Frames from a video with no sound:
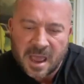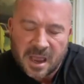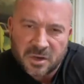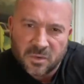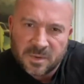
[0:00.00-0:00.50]

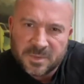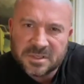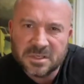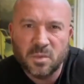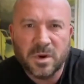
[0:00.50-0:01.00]
and you're in a
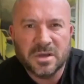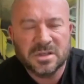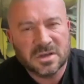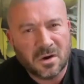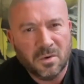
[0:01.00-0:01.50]
position where you're
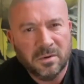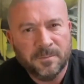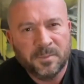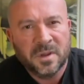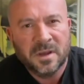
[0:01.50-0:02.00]
sold,
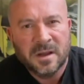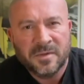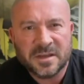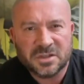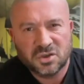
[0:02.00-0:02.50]

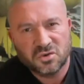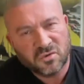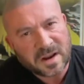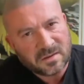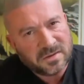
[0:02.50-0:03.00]
that
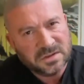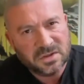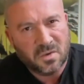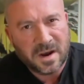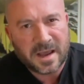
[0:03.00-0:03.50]
strengthens
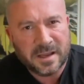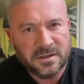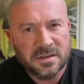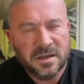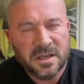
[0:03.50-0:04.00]
your
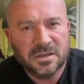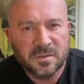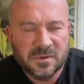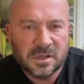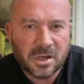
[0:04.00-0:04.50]
hand in
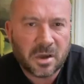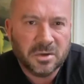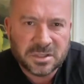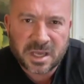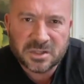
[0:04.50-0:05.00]
terms of your
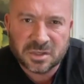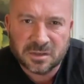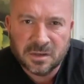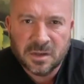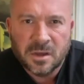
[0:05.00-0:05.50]

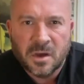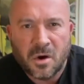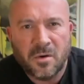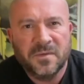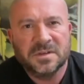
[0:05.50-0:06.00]
negotiation.
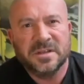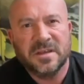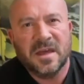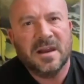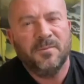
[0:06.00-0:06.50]
Obviously,
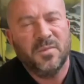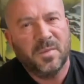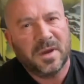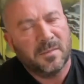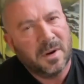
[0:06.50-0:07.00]
then you
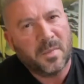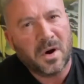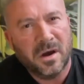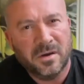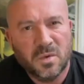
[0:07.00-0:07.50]
become a
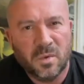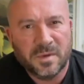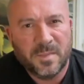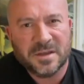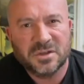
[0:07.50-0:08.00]
buyer and you want the
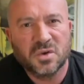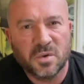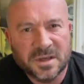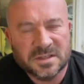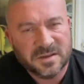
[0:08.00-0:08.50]
best
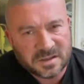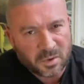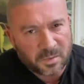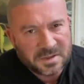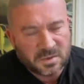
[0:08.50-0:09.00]
choice, and these
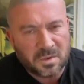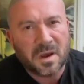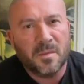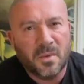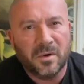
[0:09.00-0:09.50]
properties will
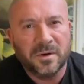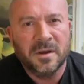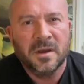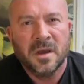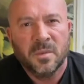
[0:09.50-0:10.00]
come on,
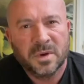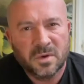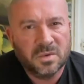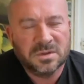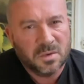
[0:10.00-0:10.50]
but you
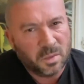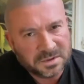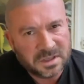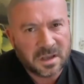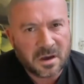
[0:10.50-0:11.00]
also want
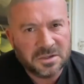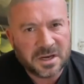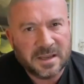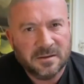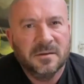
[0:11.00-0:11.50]
to
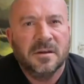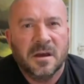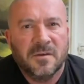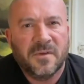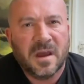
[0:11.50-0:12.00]
negotiate
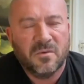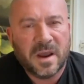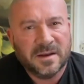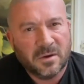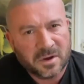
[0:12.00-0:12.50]
a fair
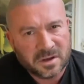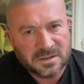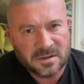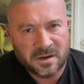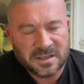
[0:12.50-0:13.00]
rate. Now,
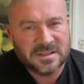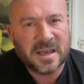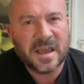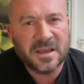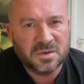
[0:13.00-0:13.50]
an
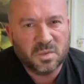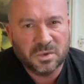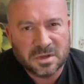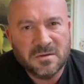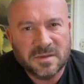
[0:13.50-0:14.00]
estate agent will
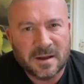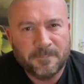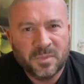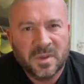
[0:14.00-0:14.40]
do that.